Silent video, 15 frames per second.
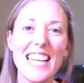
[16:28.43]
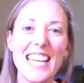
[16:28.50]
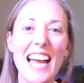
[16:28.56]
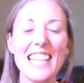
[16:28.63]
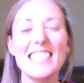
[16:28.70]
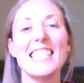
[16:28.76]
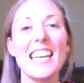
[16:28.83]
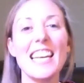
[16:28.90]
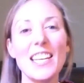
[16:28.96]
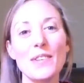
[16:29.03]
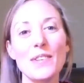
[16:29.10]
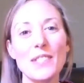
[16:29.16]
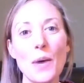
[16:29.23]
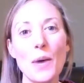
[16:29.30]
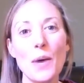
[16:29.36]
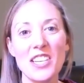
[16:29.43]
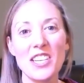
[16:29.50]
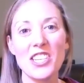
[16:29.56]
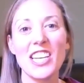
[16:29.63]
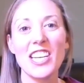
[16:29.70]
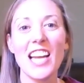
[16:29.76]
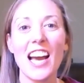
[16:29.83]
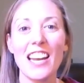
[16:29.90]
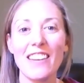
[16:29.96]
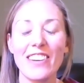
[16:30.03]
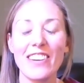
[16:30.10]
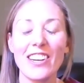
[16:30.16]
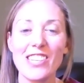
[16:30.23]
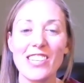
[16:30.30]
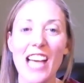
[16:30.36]
Yes. Thank you so much, Deonnah, for
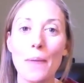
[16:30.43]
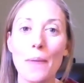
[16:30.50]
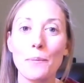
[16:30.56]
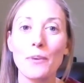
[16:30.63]
your time.